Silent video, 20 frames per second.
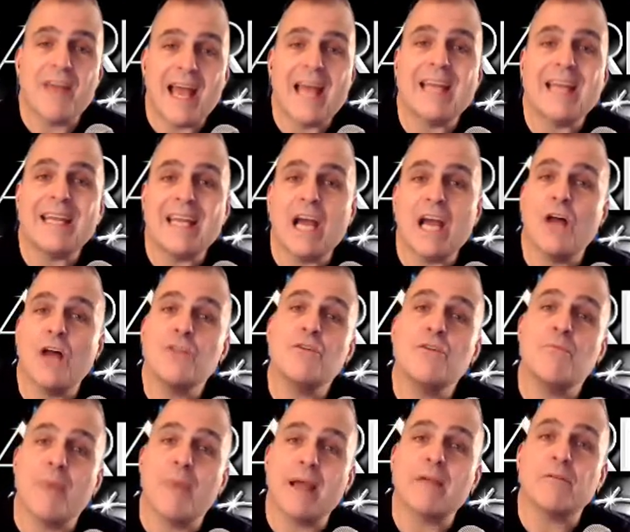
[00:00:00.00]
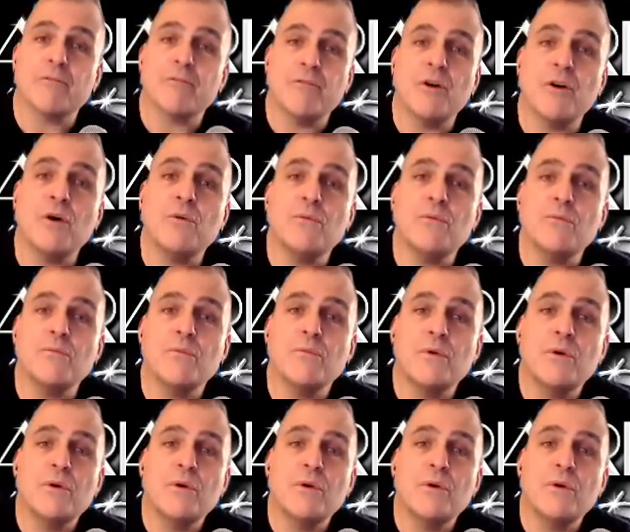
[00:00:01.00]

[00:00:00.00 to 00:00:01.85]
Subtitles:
have any other microphone,